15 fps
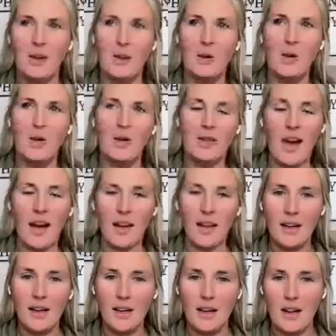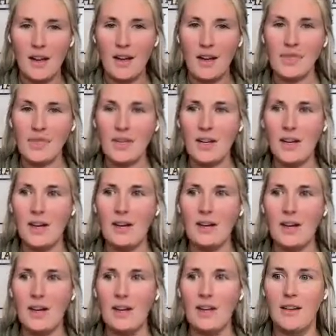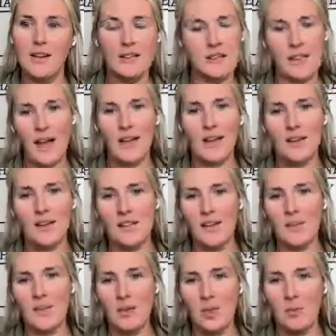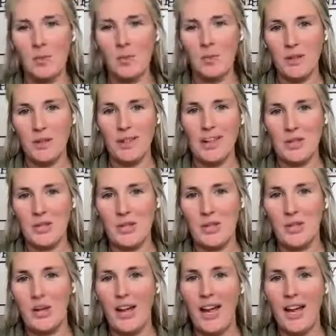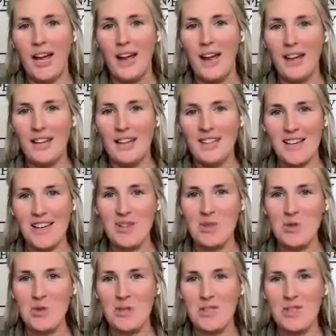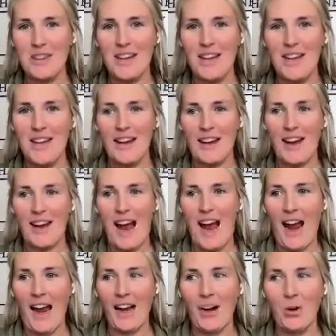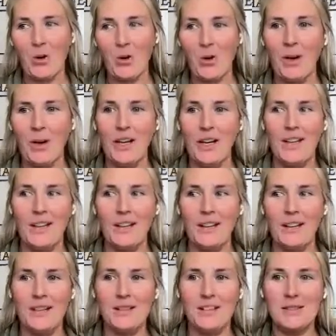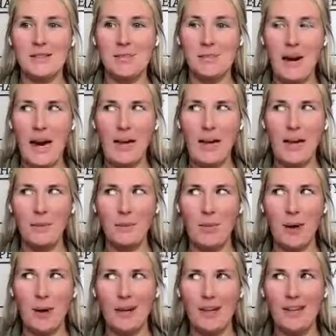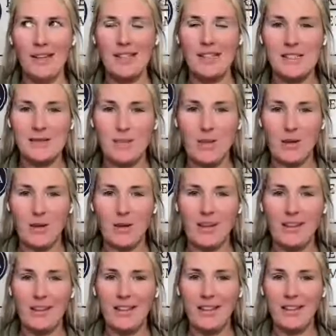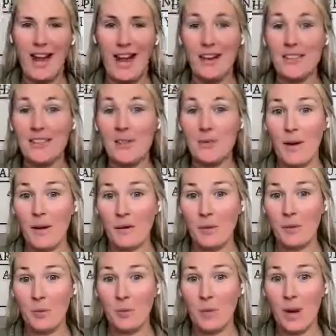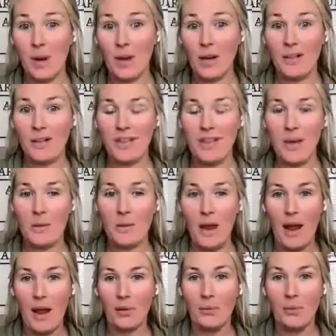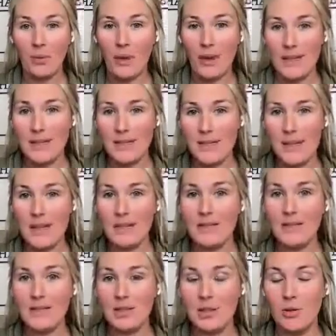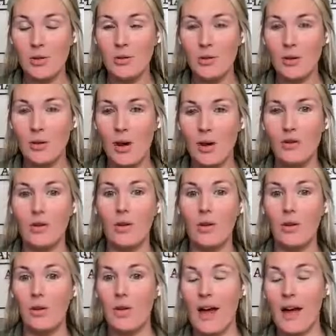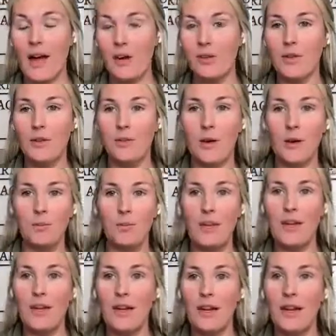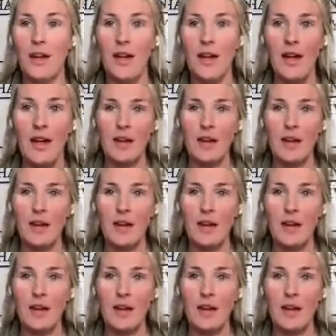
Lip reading: I agree with that. And I've studied kind of the science of human potential, and it's interesting how this mind, body, spirit aspect works and plays into your overall health and well-being.